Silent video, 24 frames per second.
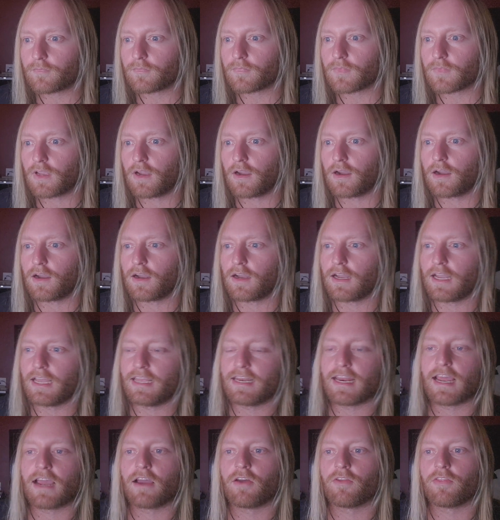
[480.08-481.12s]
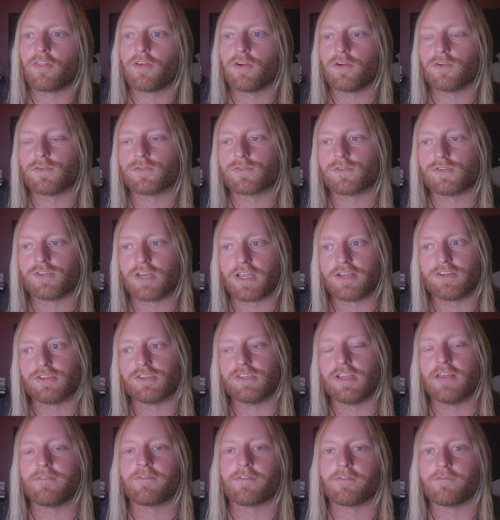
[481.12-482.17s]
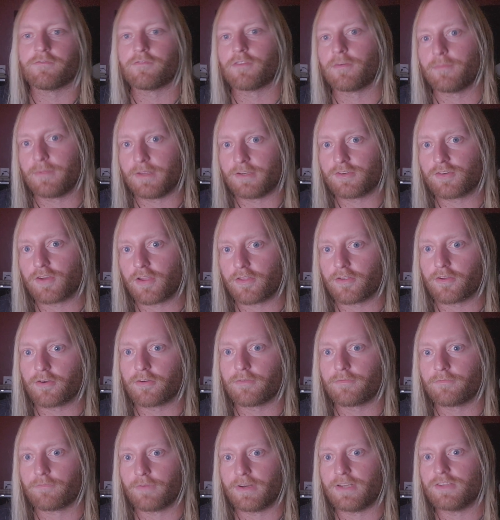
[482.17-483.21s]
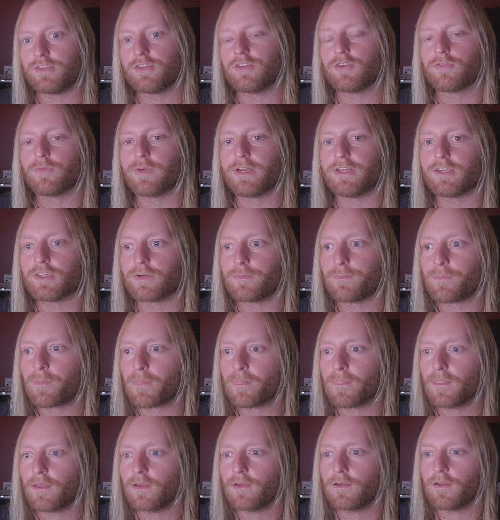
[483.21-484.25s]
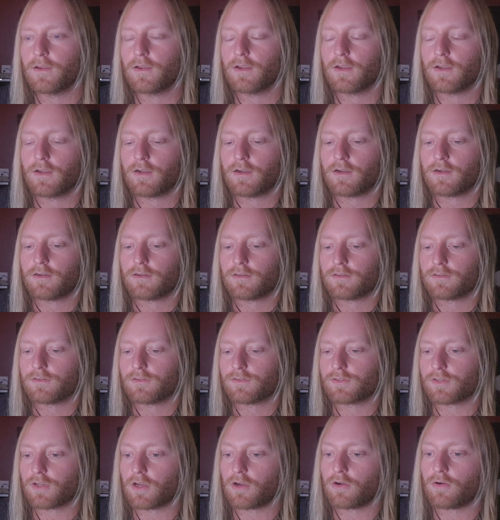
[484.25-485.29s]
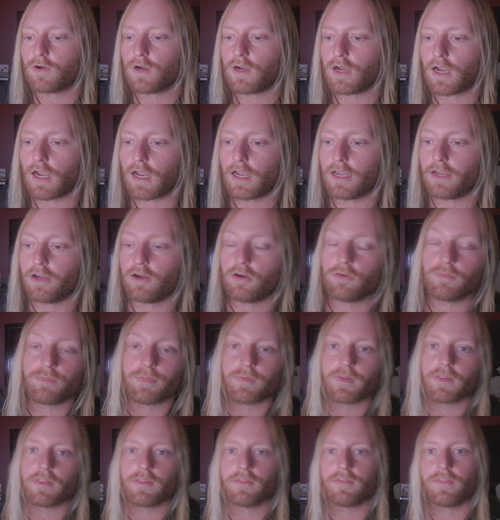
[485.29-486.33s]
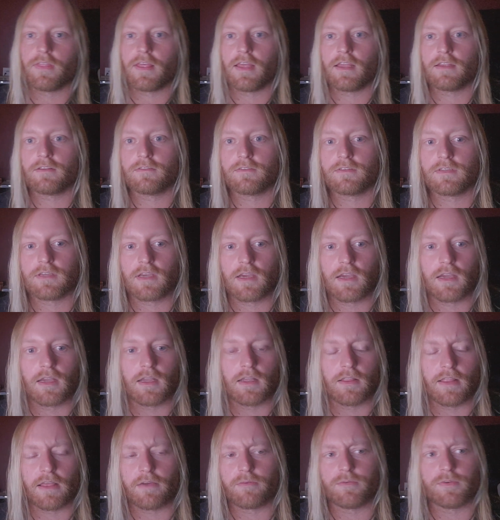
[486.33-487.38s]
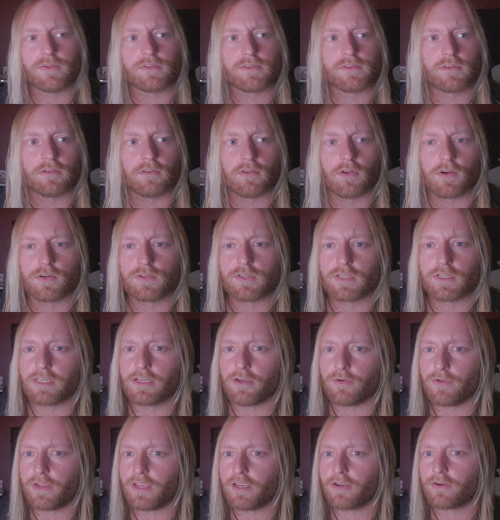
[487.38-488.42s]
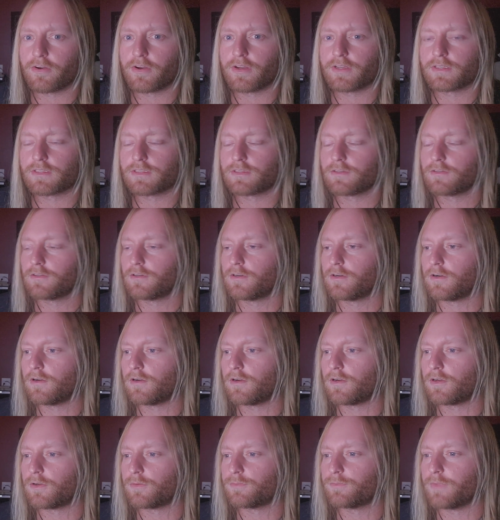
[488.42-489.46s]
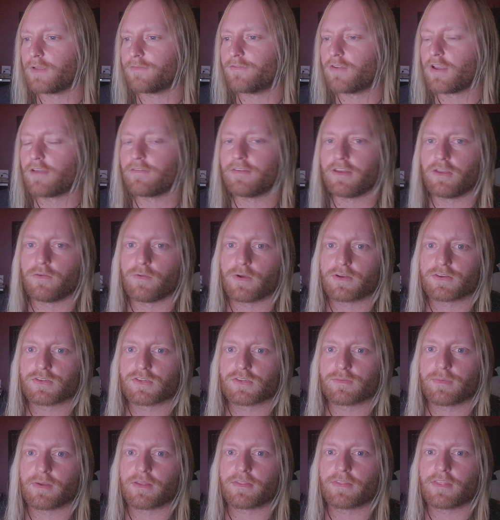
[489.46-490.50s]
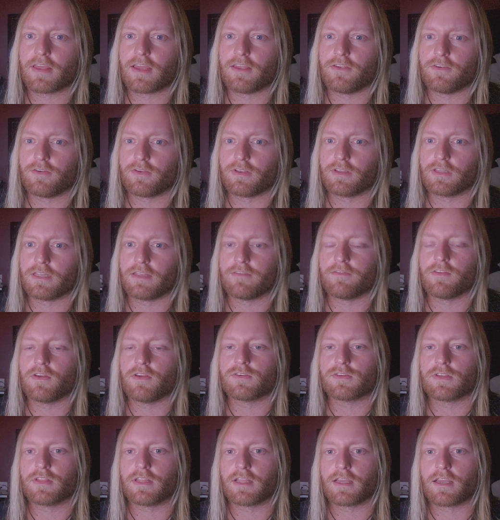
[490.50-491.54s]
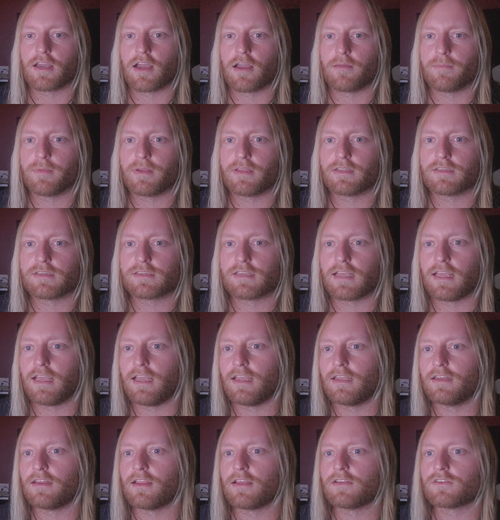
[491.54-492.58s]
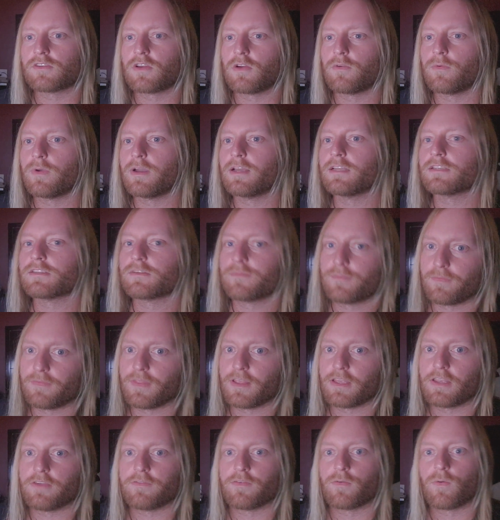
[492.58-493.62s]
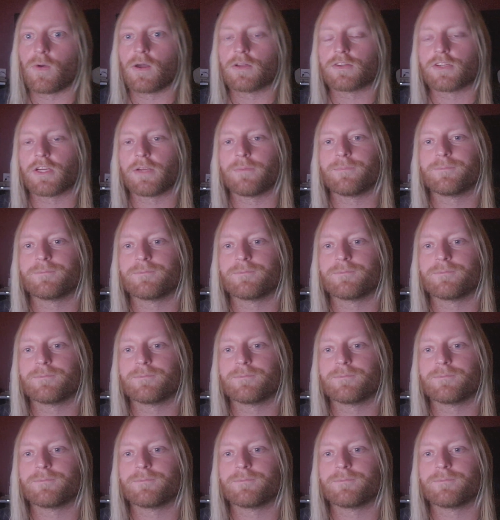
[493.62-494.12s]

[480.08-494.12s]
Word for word: and how those changes differed from each other region to region. So I hope that that was largely coherent. If you have any questions about that, you can leave those in the comments. And as always, thank you for watching.